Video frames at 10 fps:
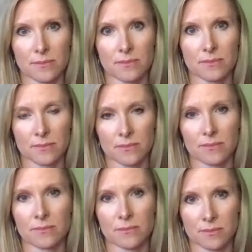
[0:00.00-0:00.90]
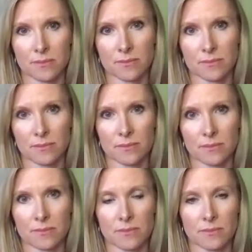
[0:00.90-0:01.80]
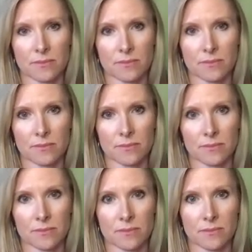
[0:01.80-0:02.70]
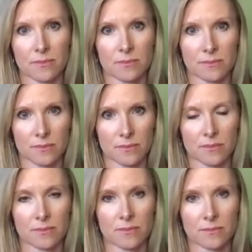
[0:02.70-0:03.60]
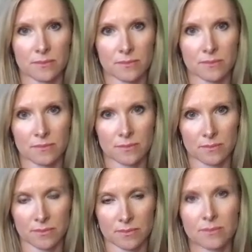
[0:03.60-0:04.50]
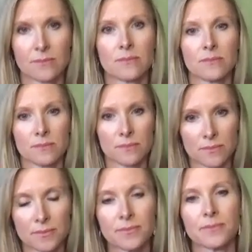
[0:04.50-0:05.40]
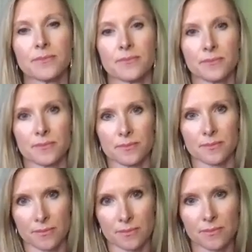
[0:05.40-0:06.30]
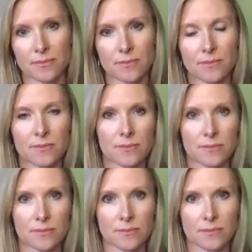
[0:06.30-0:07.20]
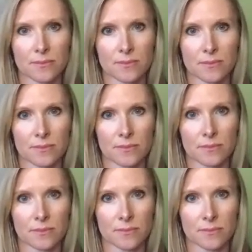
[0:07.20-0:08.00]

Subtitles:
The person shown says nothing.